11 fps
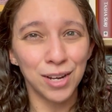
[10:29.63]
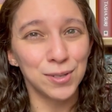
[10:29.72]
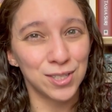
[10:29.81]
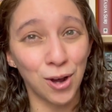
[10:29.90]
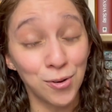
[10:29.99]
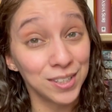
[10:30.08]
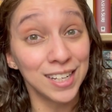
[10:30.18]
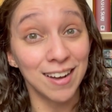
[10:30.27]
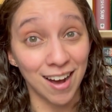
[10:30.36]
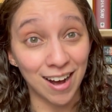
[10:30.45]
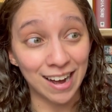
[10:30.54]
It was tonally
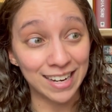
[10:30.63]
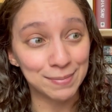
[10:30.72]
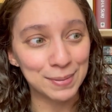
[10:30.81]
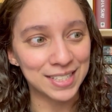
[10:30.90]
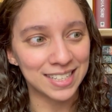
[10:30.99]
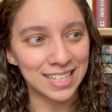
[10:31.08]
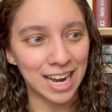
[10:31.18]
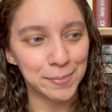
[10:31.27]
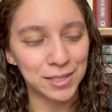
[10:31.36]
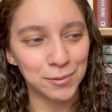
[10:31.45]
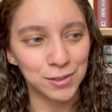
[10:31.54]
odd because at
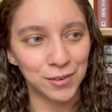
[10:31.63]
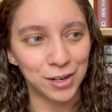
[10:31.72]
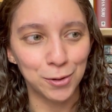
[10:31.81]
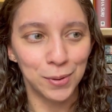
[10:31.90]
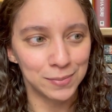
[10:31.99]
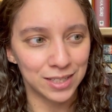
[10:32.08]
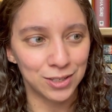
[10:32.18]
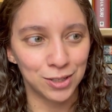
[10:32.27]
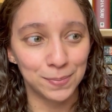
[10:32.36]
times it was very whimsical,